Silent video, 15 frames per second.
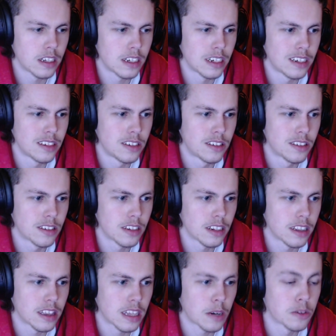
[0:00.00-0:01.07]
and
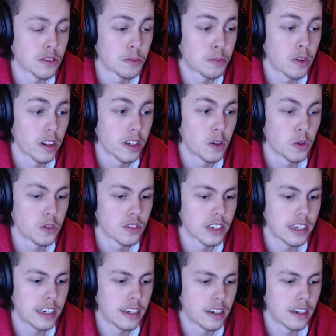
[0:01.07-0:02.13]
that was a pretty cool
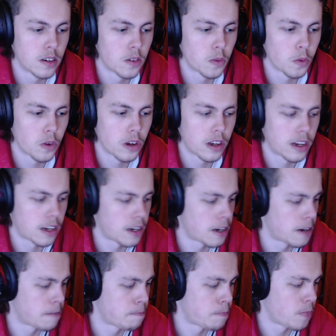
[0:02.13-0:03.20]
scene
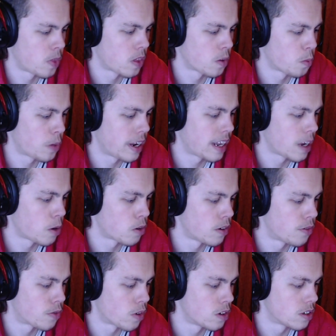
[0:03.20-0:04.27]
um, when they were in
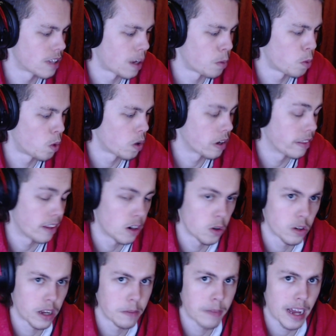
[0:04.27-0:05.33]
front of that walker that
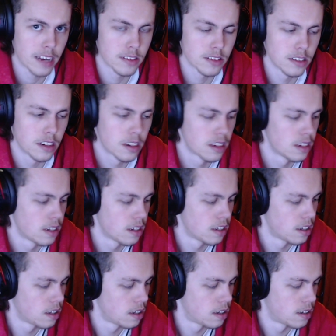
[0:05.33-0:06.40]
looked like Madison,
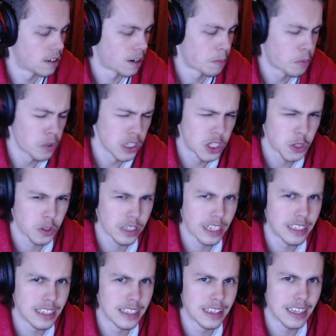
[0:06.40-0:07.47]
and I'm pretty sure they
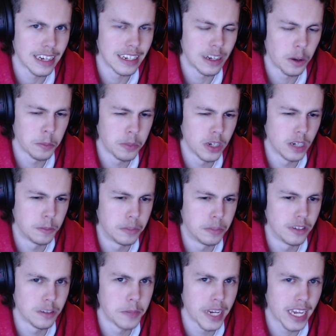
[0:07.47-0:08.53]
did that on
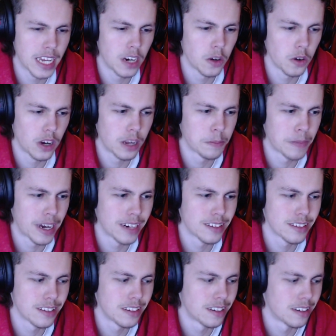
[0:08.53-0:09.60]
purpose to make it look like
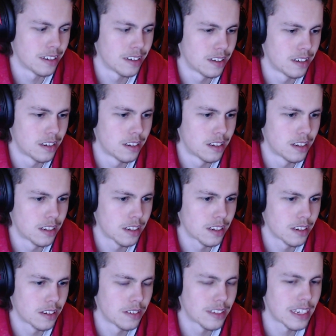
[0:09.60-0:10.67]
Madison.
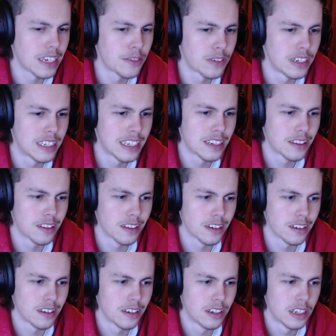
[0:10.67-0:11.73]
Because they even did
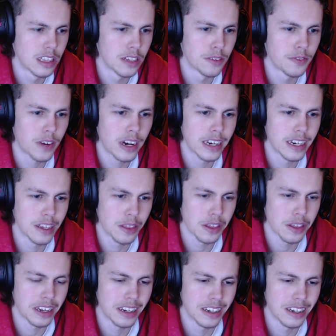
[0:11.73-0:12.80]
the, the fire
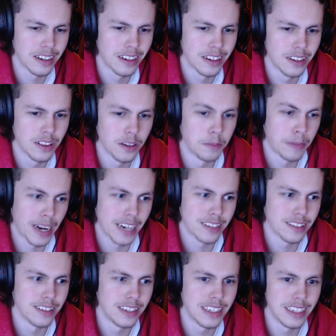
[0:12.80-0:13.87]
thing that
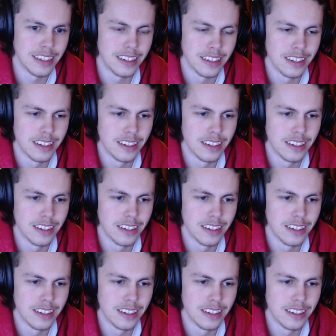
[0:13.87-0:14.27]
Madison did.